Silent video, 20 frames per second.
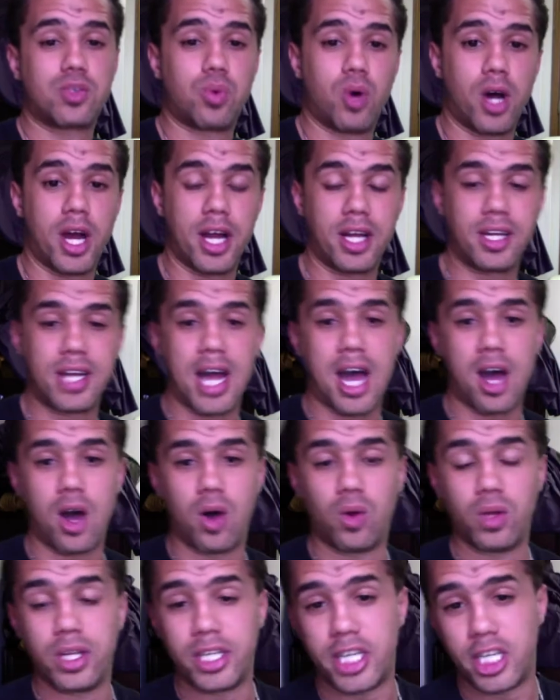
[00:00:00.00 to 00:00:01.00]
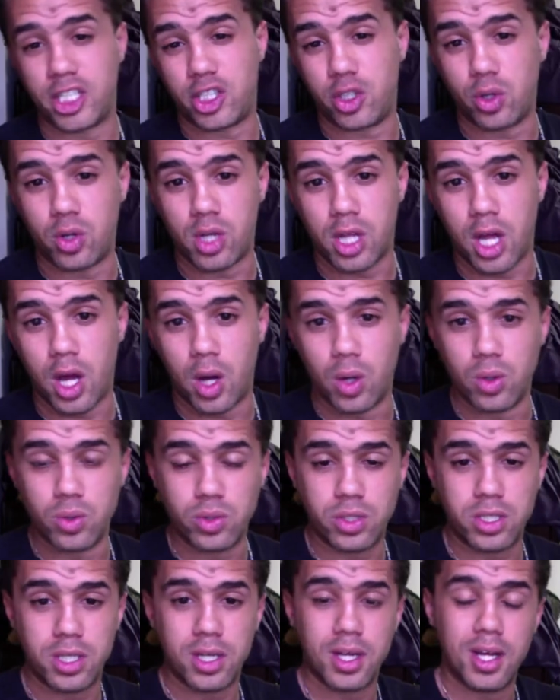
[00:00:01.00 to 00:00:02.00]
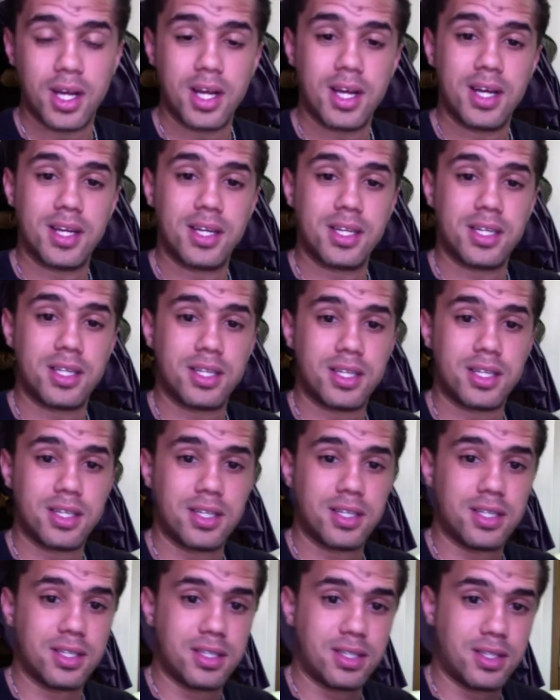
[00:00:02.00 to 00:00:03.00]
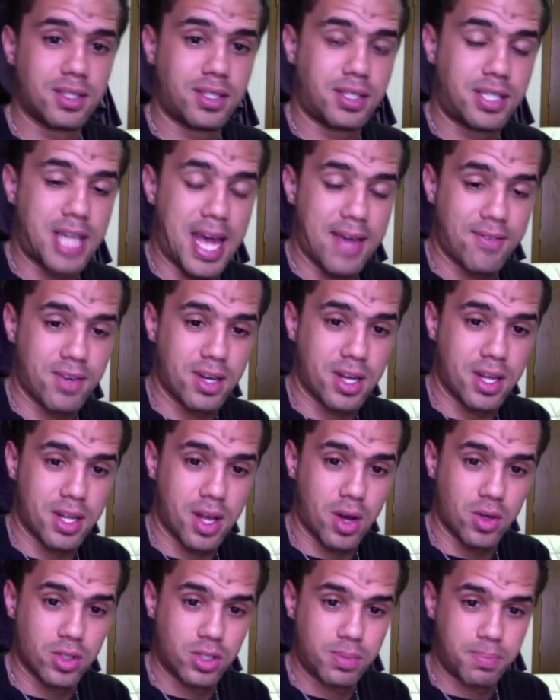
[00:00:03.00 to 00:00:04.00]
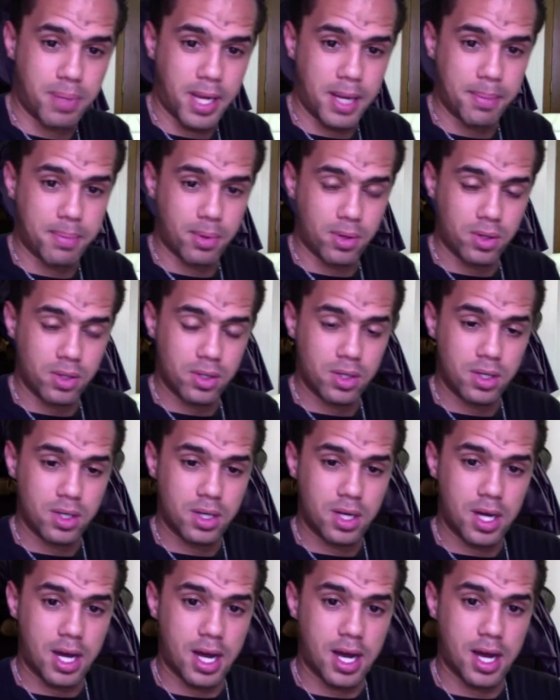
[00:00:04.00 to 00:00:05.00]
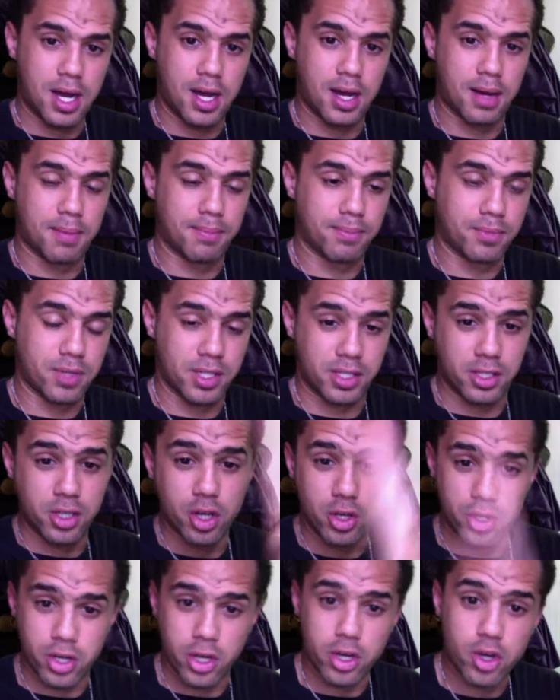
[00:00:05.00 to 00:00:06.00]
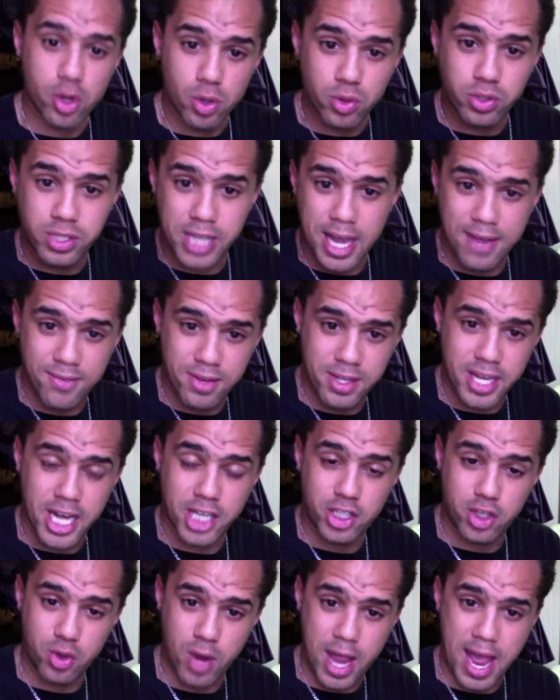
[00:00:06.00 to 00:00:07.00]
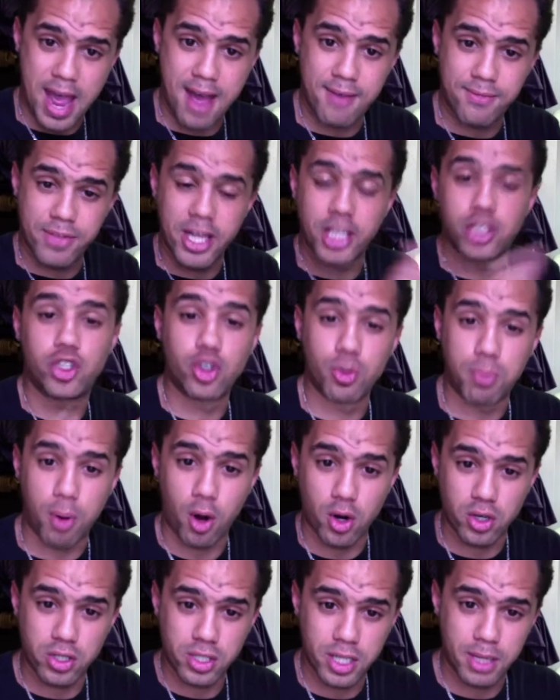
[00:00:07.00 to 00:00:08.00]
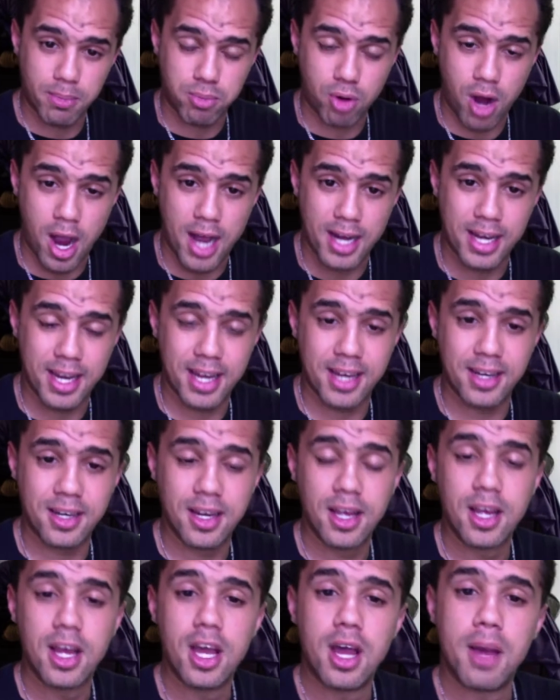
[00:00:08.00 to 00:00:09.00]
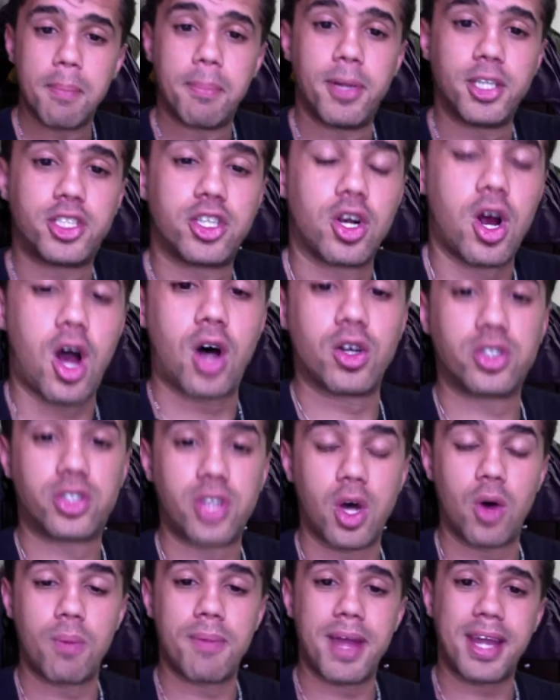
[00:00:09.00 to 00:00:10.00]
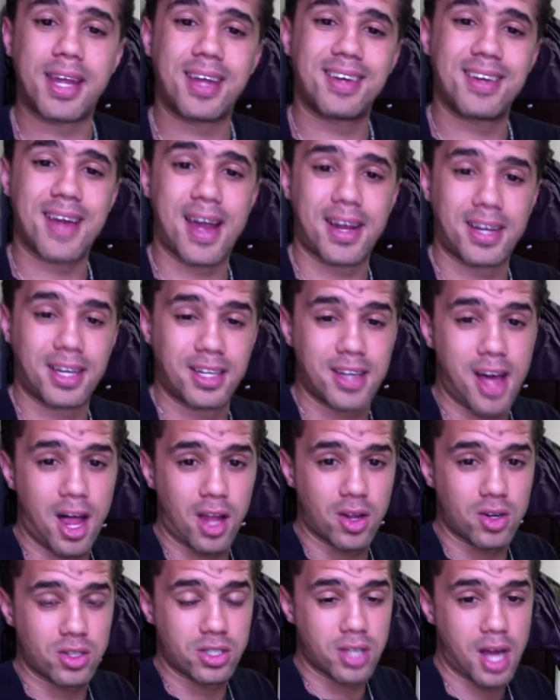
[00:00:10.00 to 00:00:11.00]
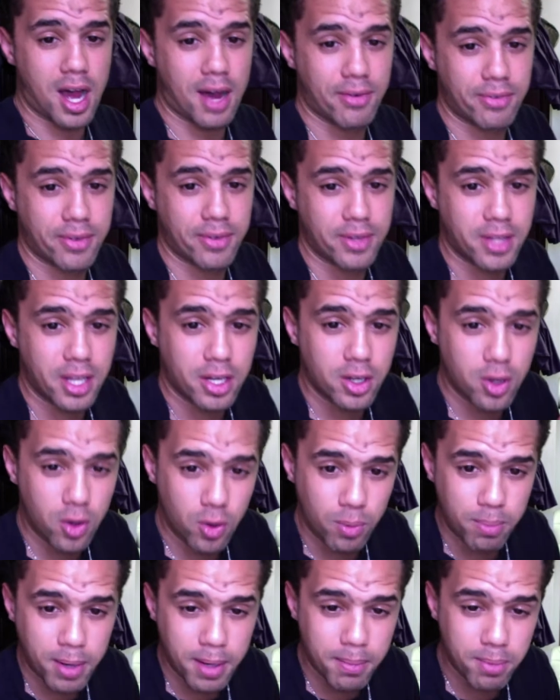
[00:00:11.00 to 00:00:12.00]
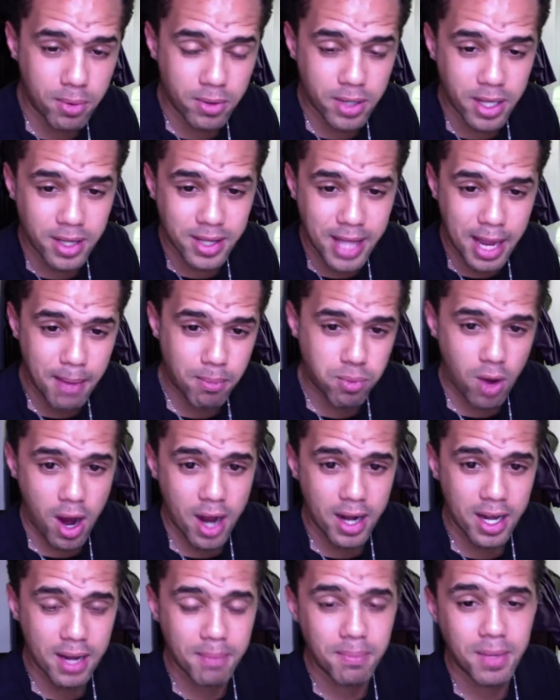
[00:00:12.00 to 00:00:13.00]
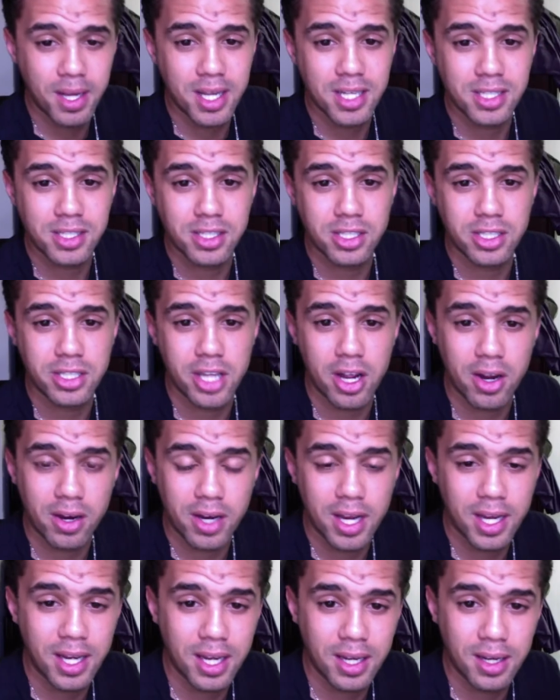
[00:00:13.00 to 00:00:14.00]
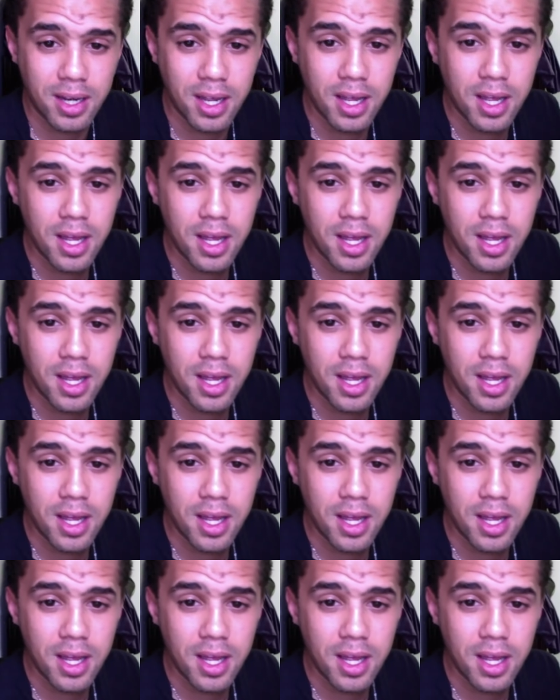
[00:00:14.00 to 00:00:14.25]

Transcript: what? Not only did you close 7 of those people, the new 7 that you have that you personally brought in, but you're also making $90 off of the new people that they brought in because they're getting